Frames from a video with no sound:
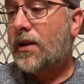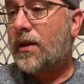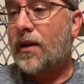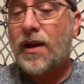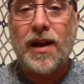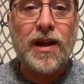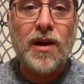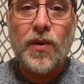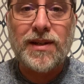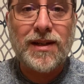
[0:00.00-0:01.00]
And I
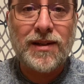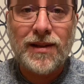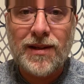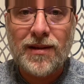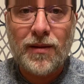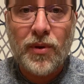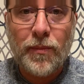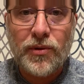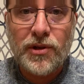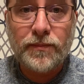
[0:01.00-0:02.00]
can't wait to get to these other
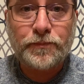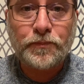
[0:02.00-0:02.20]
peppers.